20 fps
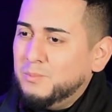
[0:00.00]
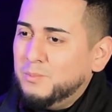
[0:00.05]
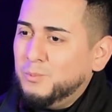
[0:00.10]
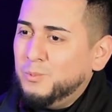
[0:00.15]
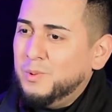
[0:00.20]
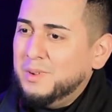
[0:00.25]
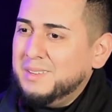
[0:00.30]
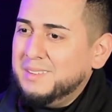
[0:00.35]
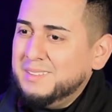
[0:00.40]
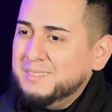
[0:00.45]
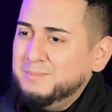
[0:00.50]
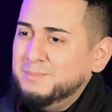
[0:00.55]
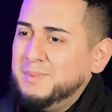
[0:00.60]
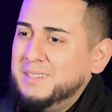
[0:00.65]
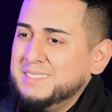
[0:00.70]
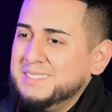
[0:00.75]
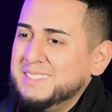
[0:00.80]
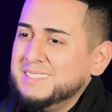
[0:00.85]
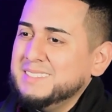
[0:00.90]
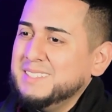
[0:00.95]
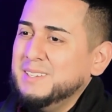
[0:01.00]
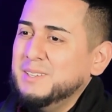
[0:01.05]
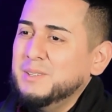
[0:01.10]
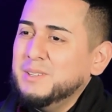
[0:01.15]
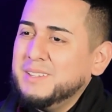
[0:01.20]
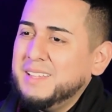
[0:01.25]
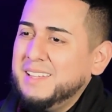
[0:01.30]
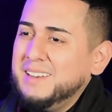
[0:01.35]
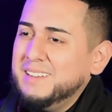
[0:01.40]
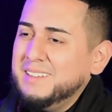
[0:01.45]
what my son's gonna
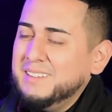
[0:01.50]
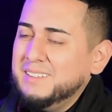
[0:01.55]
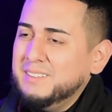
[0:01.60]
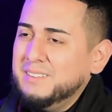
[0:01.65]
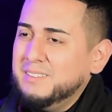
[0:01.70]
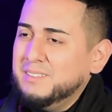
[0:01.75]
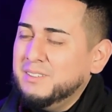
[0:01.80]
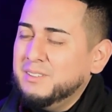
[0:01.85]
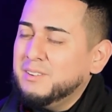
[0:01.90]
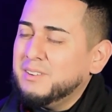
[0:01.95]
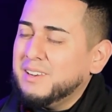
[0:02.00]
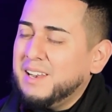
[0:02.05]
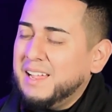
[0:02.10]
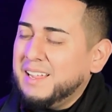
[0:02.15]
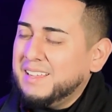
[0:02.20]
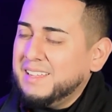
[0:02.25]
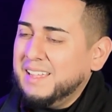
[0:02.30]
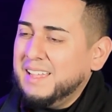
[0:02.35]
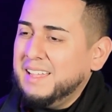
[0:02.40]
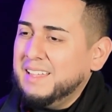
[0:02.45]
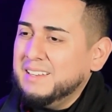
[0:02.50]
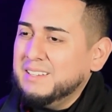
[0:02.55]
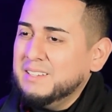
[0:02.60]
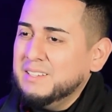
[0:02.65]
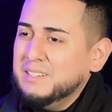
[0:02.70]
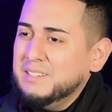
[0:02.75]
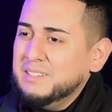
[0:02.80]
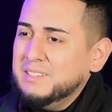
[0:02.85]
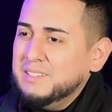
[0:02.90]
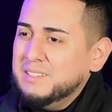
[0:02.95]
look like
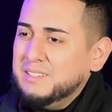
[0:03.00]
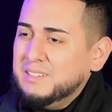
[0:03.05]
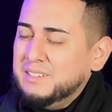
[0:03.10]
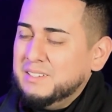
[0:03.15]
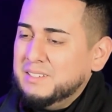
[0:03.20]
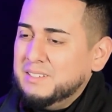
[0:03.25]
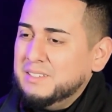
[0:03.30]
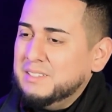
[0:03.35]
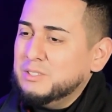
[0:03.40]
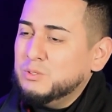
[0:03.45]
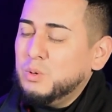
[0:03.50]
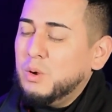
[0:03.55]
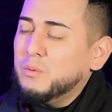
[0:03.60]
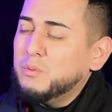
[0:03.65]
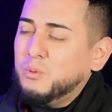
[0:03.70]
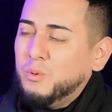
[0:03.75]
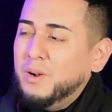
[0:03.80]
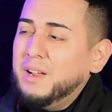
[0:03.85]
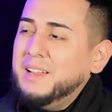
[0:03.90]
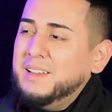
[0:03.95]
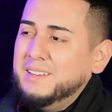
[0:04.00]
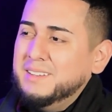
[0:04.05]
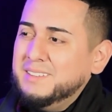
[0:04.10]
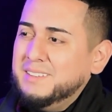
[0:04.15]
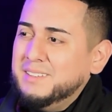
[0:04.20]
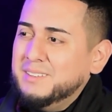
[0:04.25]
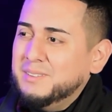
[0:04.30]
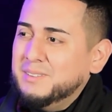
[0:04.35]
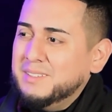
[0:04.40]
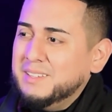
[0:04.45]
in 12th grade,
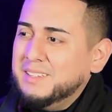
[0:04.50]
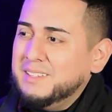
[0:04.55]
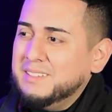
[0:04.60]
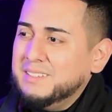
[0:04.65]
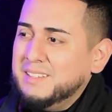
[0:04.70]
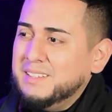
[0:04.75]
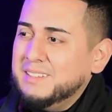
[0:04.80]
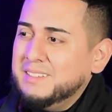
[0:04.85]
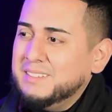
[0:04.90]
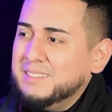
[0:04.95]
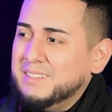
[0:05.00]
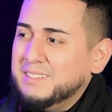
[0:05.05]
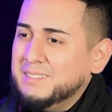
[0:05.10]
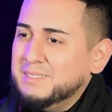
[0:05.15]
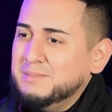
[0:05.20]
and